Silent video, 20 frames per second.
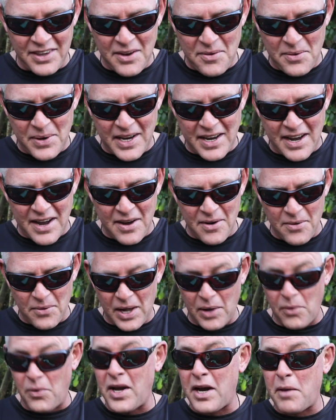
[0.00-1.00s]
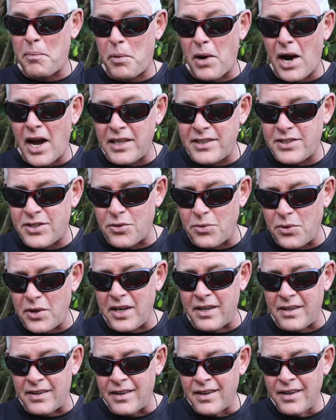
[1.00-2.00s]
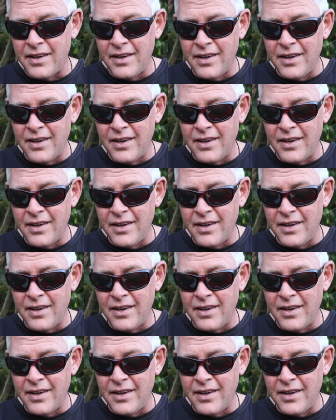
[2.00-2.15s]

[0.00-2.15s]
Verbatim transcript: there we go. Well what a prize to win.